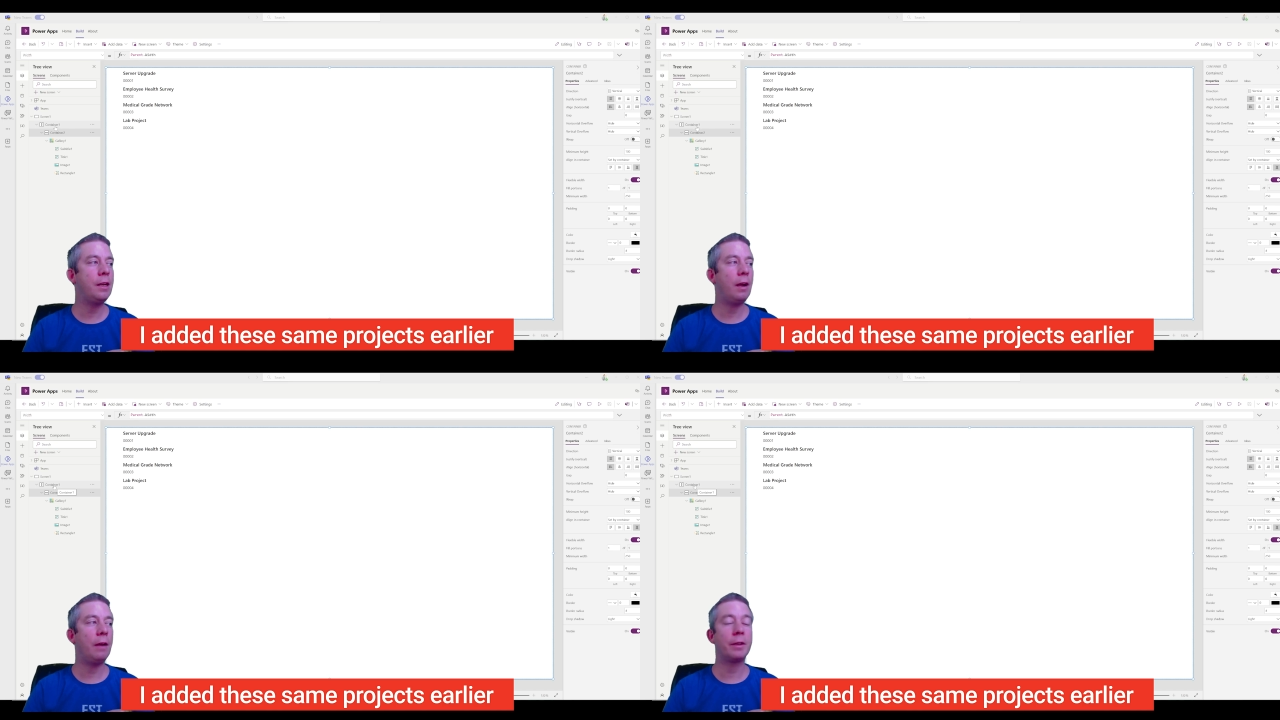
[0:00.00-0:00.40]

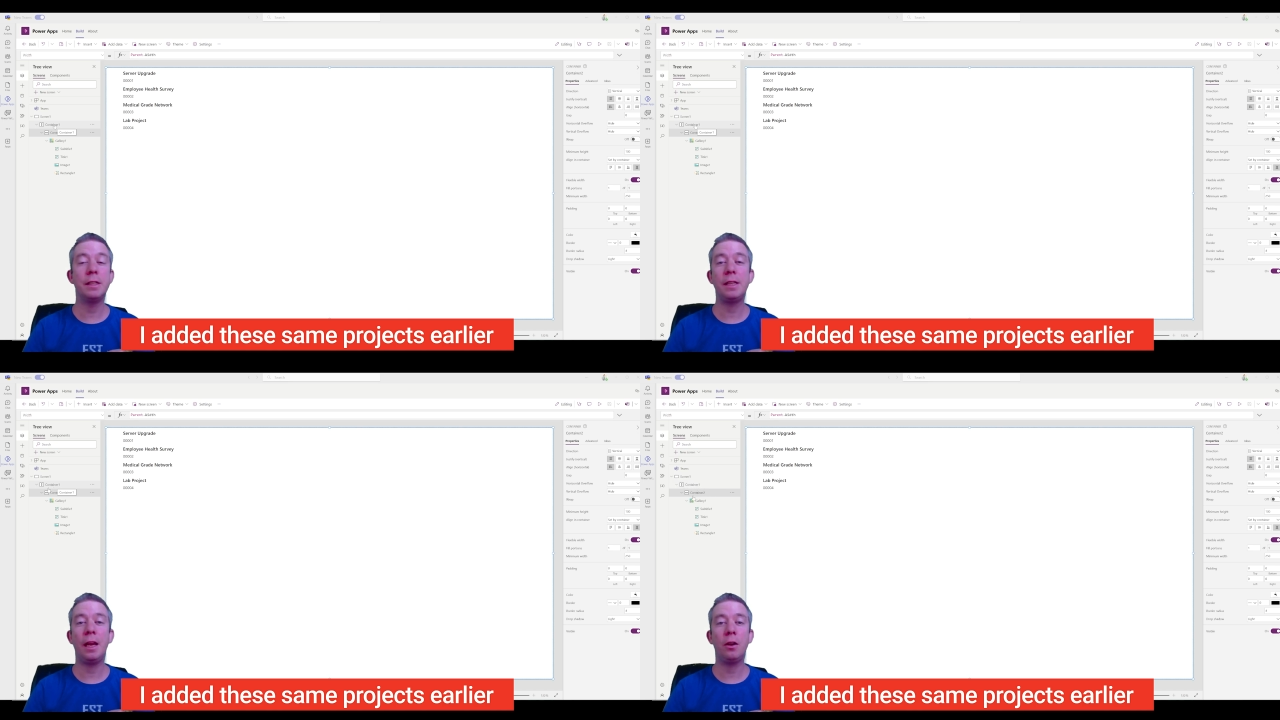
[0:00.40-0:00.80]
here I have
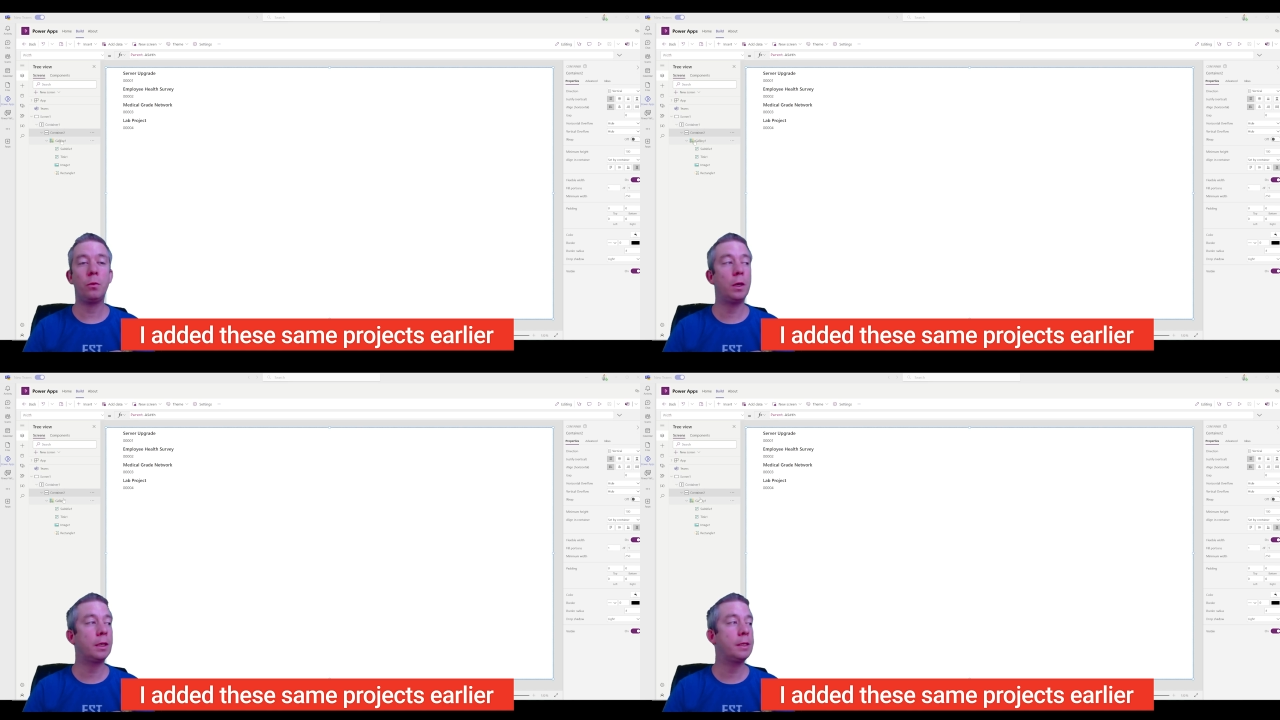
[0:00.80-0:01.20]
container
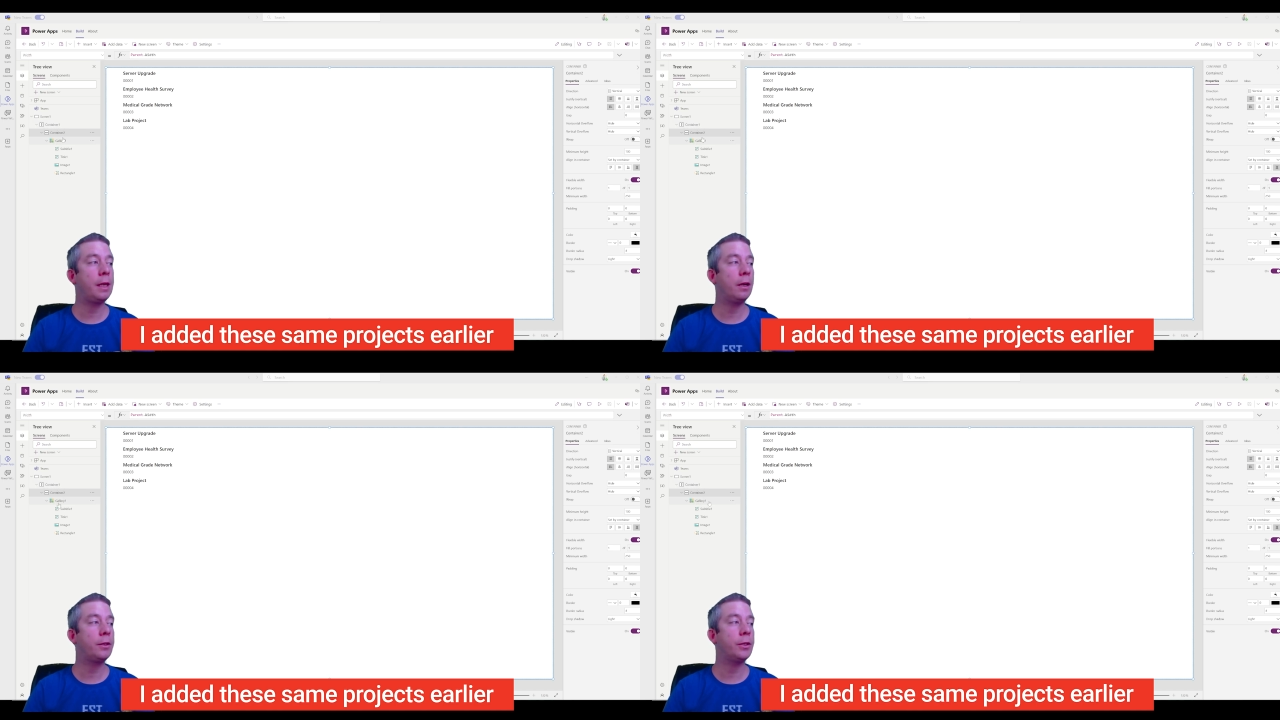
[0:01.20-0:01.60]
one,
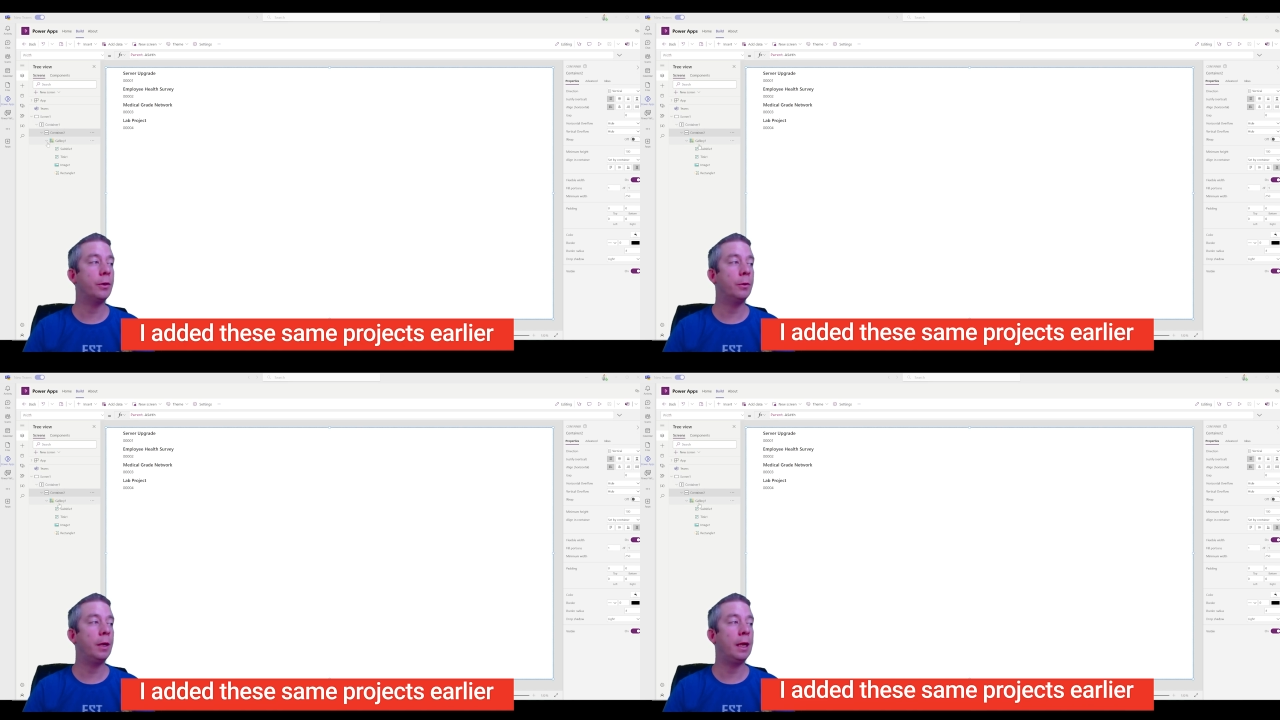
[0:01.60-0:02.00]
container
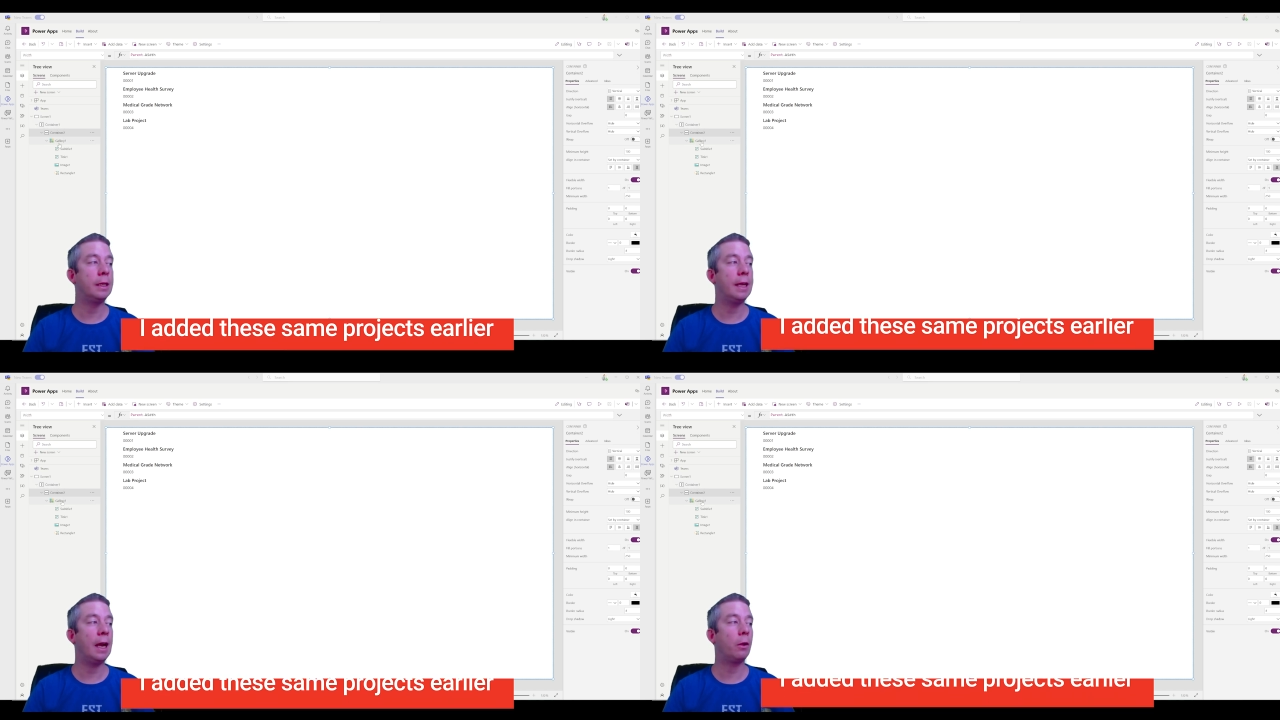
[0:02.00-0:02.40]
two,
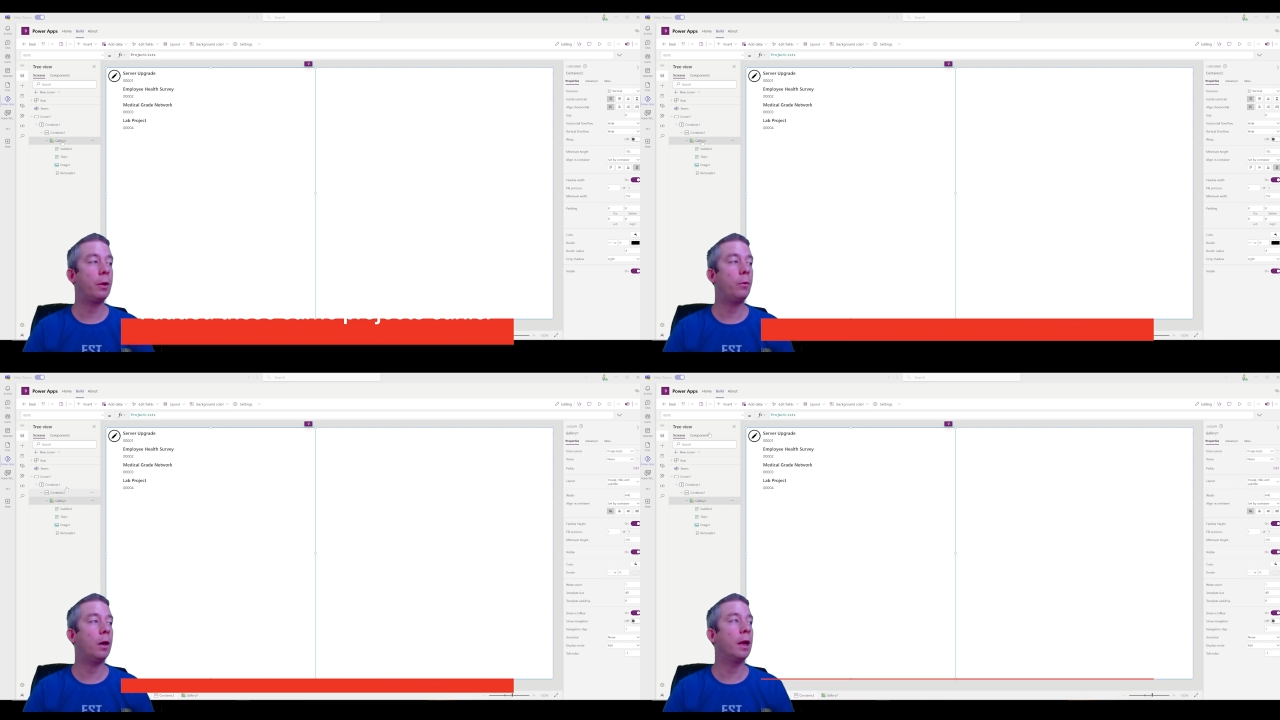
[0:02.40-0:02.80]
and gallery
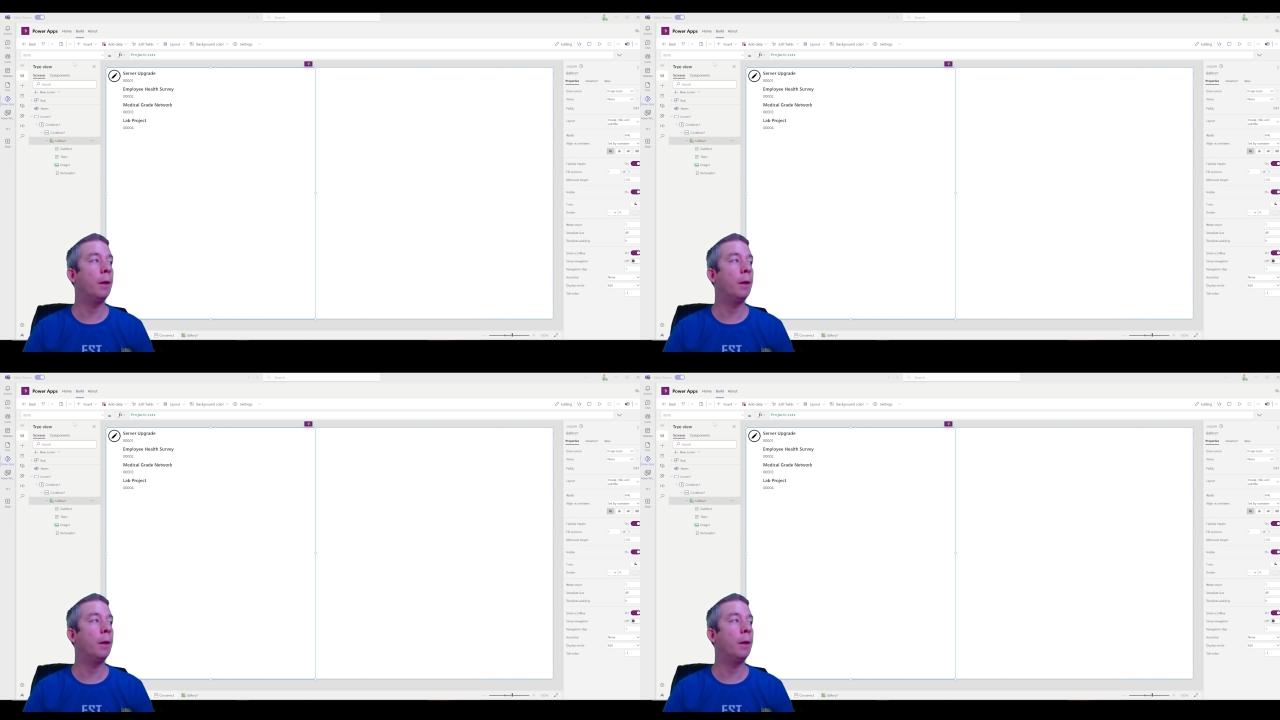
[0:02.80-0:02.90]
one.